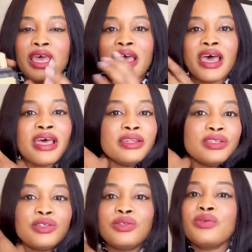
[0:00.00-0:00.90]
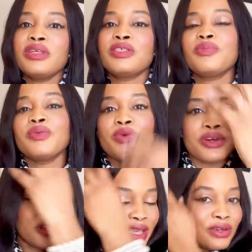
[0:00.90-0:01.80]
And you don't need to be
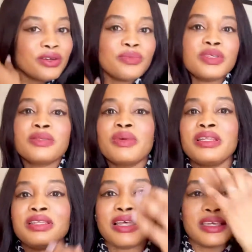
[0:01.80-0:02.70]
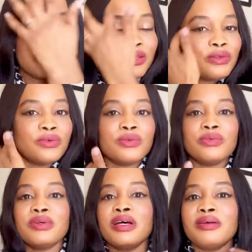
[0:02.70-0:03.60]
worried that you're going to be smelling like, you know,
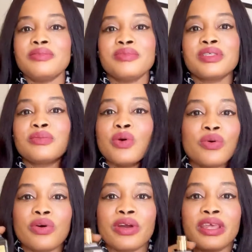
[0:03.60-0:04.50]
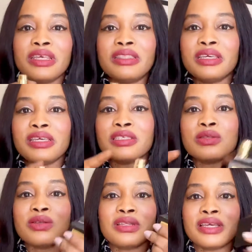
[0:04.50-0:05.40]
smoke or anything. It's
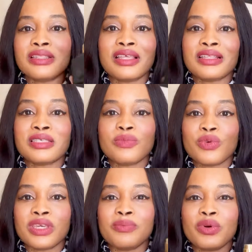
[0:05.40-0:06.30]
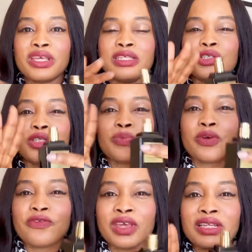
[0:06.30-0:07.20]
not like that smoky, but it's just
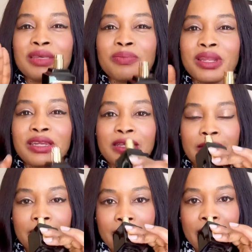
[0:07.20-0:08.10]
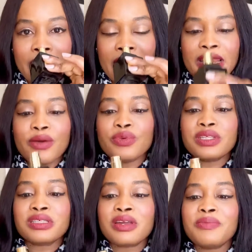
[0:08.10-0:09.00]
perfectly blended. And I would
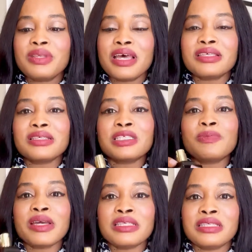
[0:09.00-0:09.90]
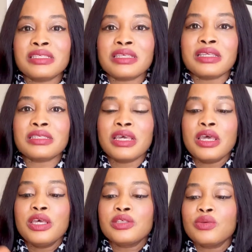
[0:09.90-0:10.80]
describe it as a spicy scent.
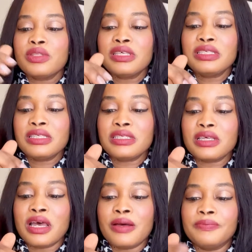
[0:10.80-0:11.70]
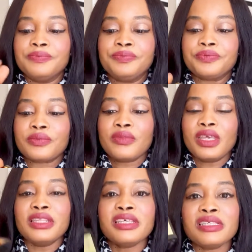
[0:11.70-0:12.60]
So this is
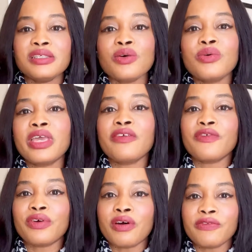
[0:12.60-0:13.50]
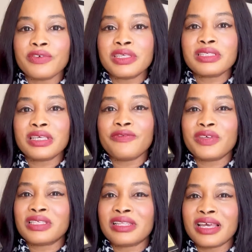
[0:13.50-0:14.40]
okay for office if
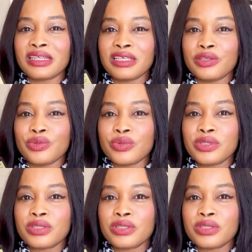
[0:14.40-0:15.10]
it's lightly used.